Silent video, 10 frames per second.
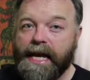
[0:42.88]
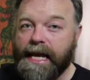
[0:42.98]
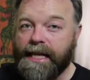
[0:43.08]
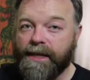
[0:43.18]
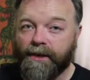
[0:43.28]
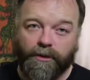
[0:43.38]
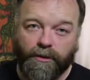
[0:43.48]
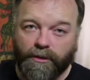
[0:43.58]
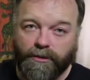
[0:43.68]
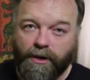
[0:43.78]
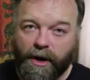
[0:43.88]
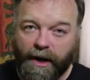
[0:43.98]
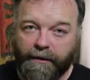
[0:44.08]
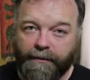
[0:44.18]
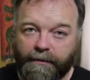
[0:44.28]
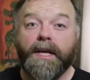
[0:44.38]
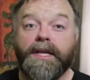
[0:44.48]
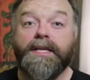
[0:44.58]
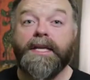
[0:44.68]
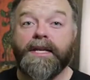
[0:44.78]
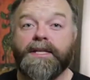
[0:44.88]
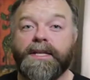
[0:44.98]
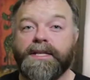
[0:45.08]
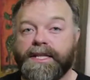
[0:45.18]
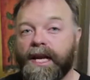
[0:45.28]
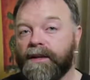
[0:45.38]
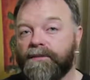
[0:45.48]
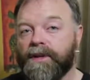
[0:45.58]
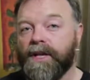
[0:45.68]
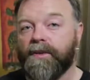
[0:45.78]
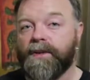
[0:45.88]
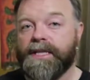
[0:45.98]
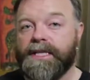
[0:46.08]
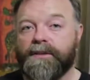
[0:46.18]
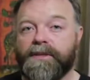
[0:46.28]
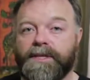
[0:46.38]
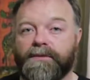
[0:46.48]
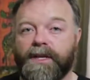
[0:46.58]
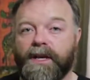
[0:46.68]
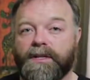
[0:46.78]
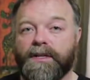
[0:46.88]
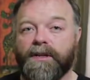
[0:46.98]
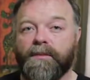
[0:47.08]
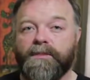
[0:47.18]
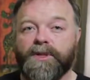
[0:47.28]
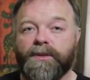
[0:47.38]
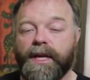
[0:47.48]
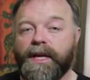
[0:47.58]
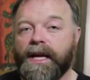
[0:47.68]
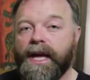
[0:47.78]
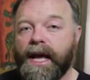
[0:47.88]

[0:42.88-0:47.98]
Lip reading: in the Google Drive. This is actually the second video in a series of videos that I'm doing